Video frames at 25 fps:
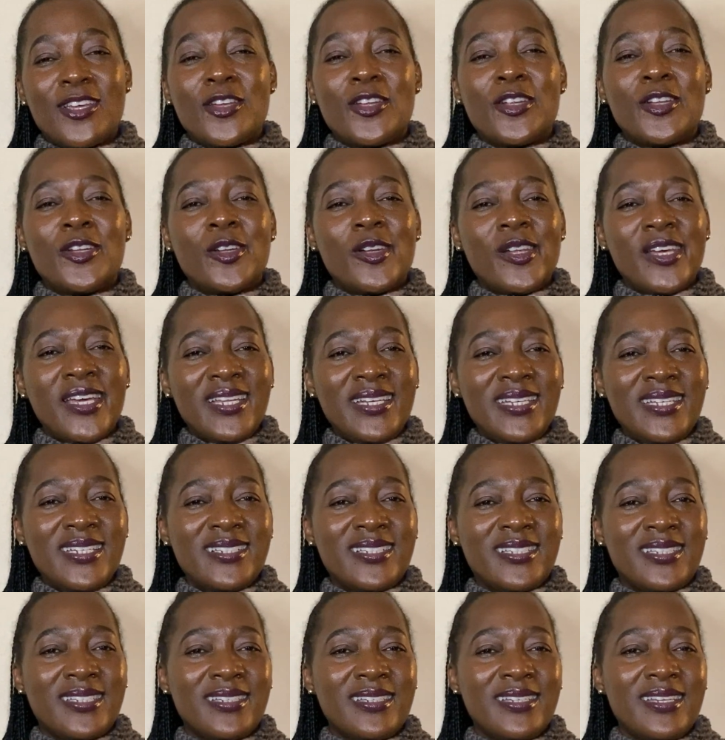Learn
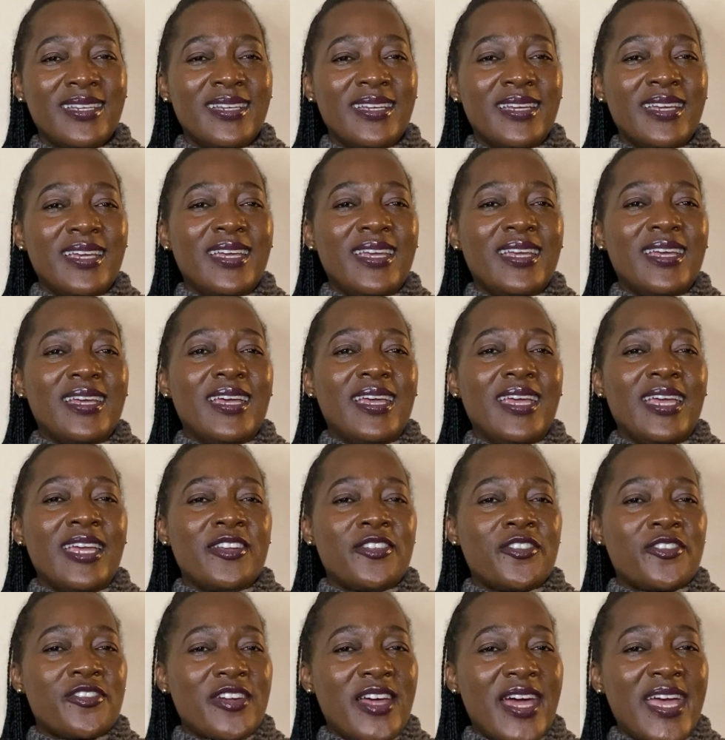it and
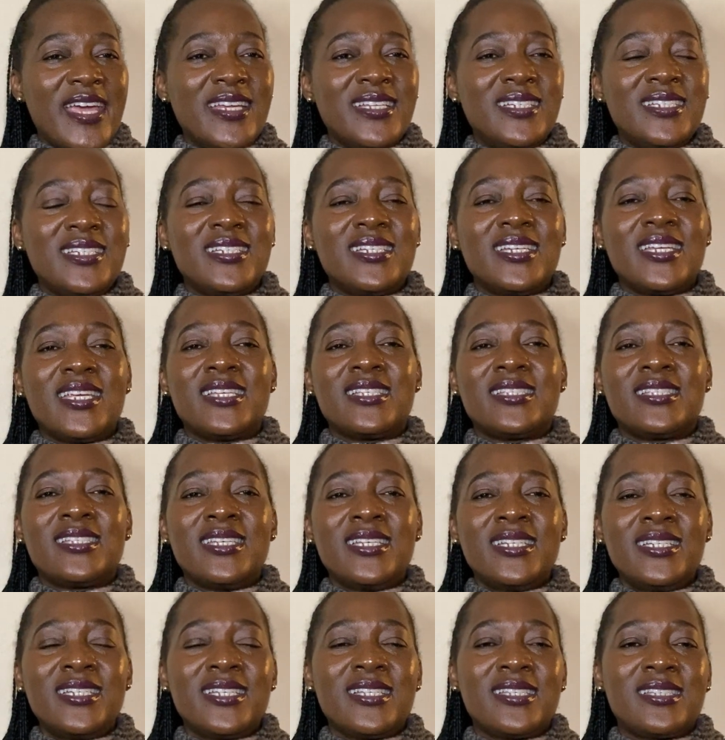write it as it
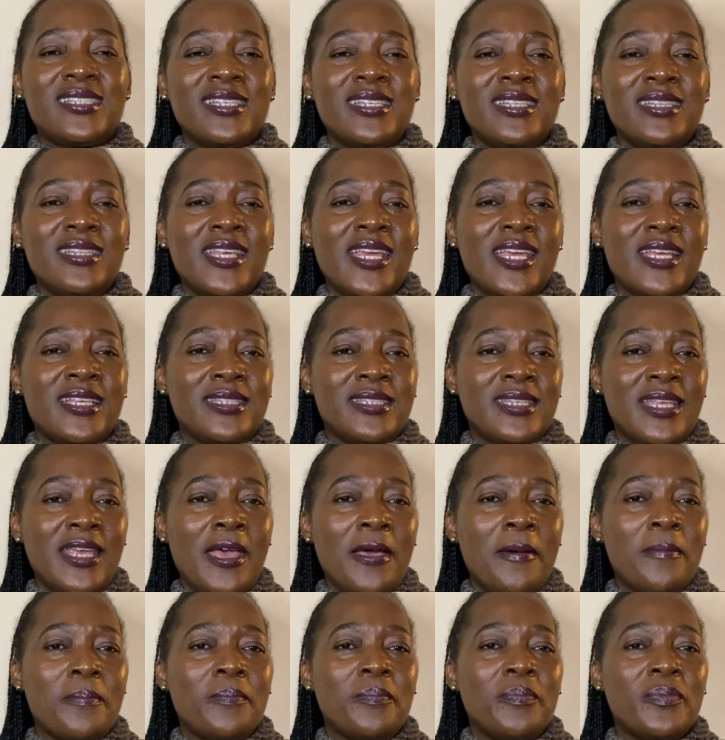is in the
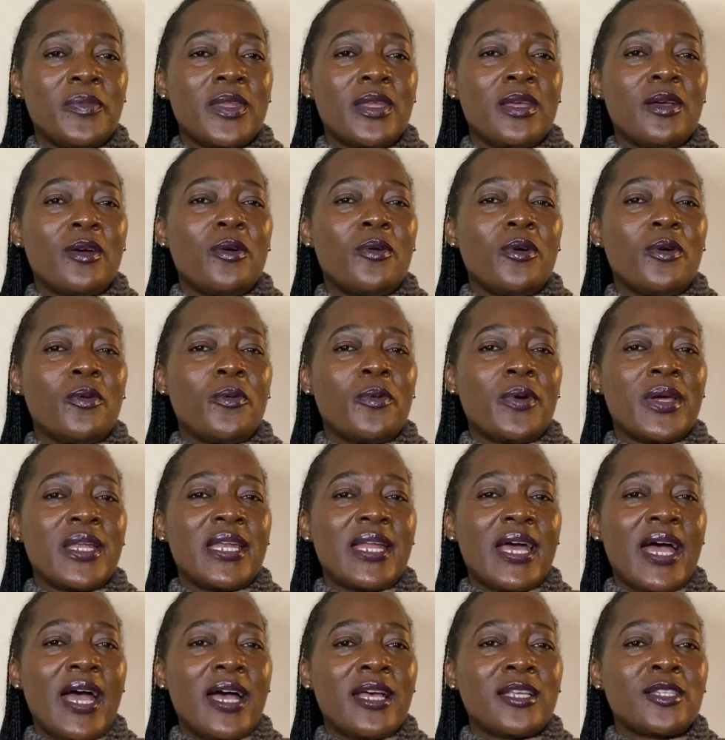exam when
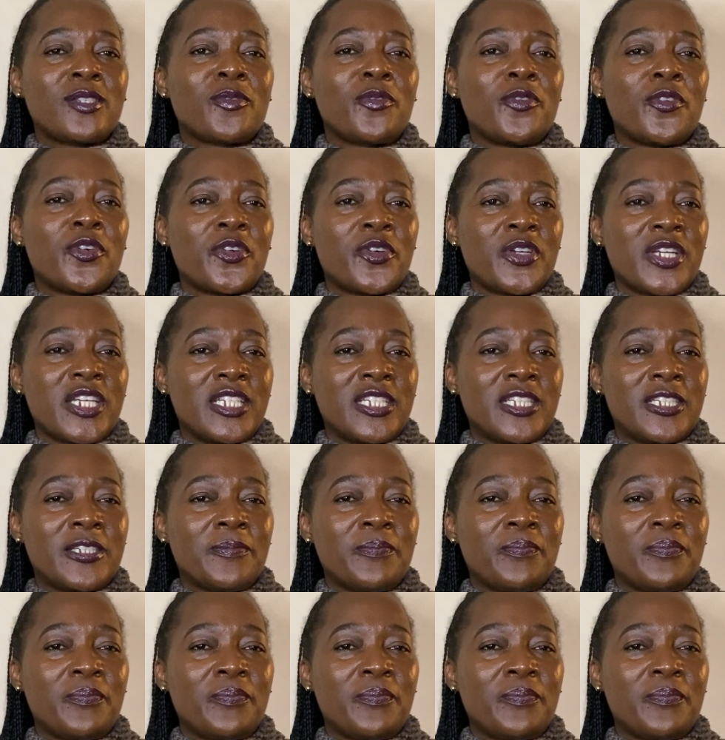asked for it,